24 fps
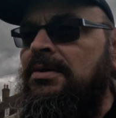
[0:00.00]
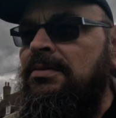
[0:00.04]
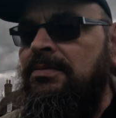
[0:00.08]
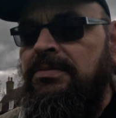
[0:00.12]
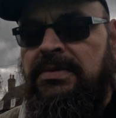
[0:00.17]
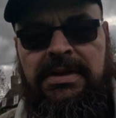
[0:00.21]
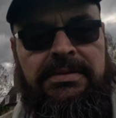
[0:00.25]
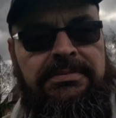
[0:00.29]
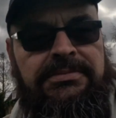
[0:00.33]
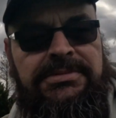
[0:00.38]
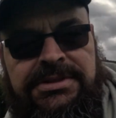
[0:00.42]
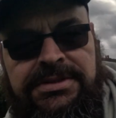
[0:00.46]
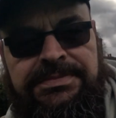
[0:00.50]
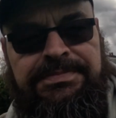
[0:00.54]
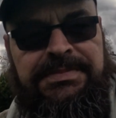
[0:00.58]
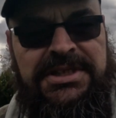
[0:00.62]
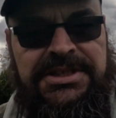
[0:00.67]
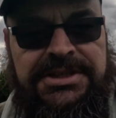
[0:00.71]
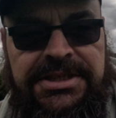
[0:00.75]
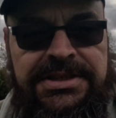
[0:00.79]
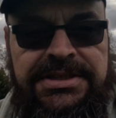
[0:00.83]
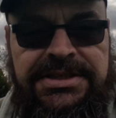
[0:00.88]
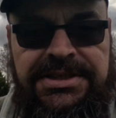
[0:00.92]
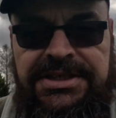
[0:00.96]
Well, that was a
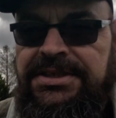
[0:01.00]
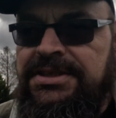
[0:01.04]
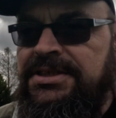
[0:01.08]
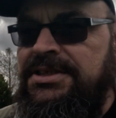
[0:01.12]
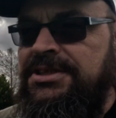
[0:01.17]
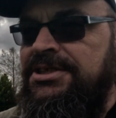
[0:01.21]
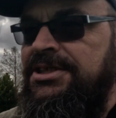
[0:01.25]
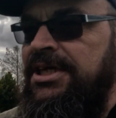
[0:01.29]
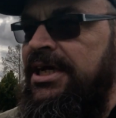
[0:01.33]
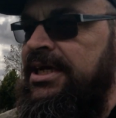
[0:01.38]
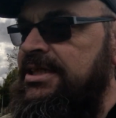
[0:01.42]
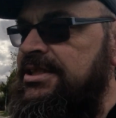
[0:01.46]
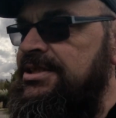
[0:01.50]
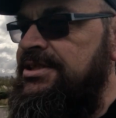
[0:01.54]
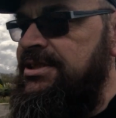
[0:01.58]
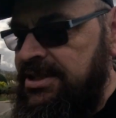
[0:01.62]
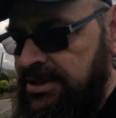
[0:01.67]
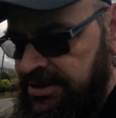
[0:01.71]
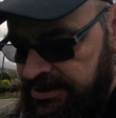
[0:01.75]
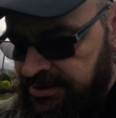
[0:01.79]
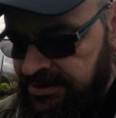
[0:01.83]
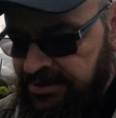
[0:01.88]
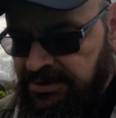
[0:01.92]
mission success.